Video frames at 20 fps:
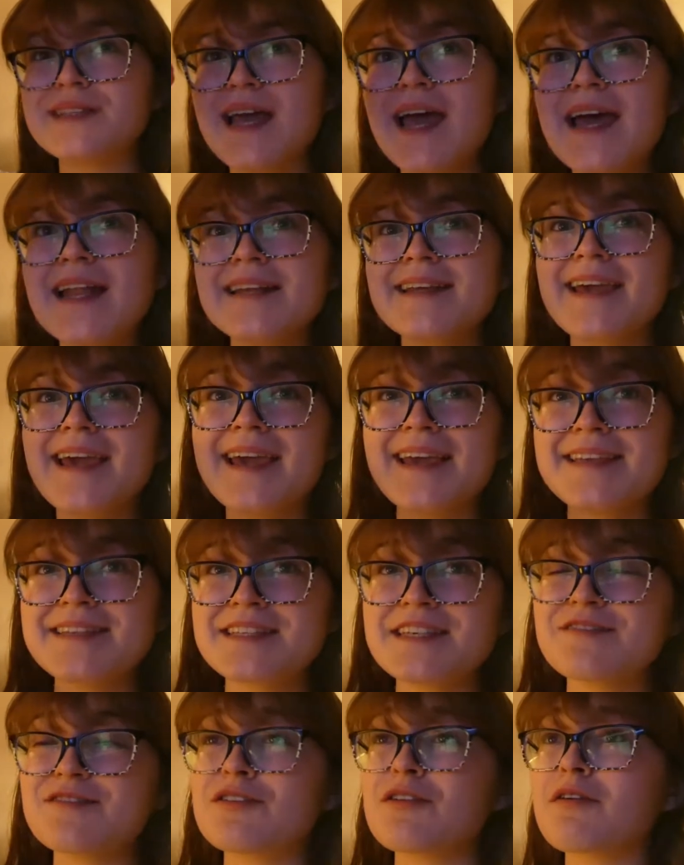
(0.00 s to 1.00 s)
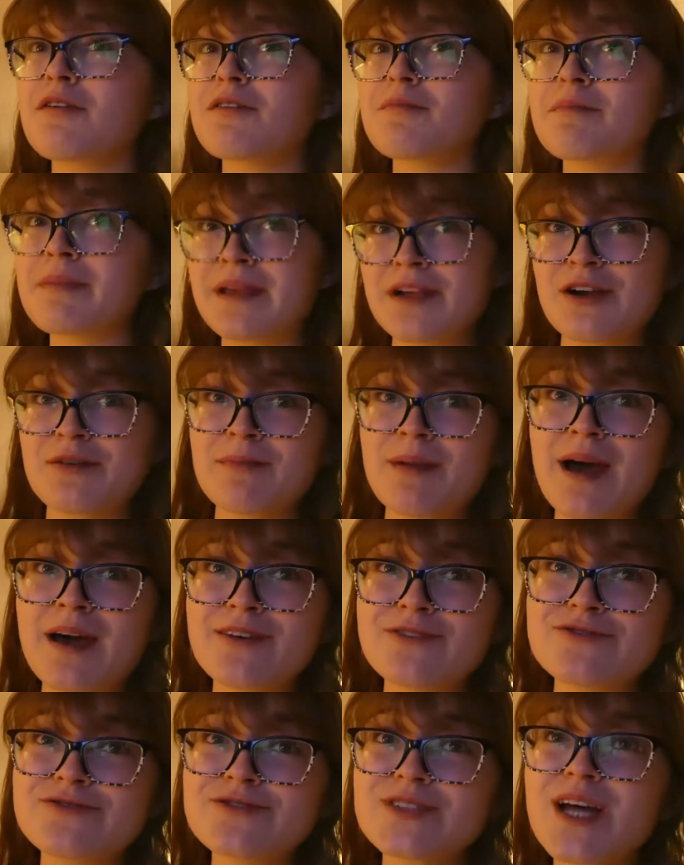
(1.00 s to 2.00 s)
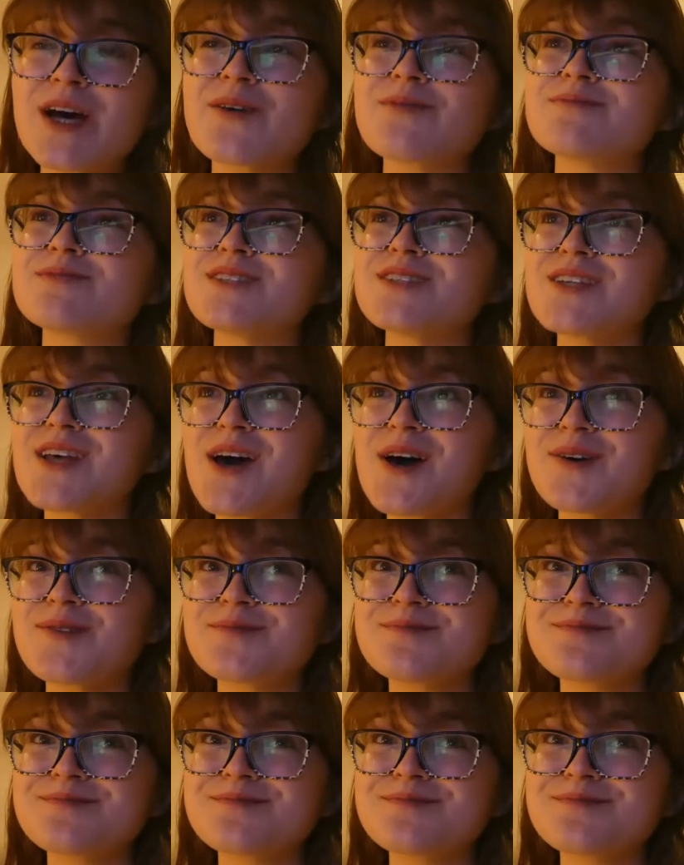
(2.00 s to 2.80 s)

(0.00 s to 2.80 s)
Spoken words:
10K is even a bigger milestone, so.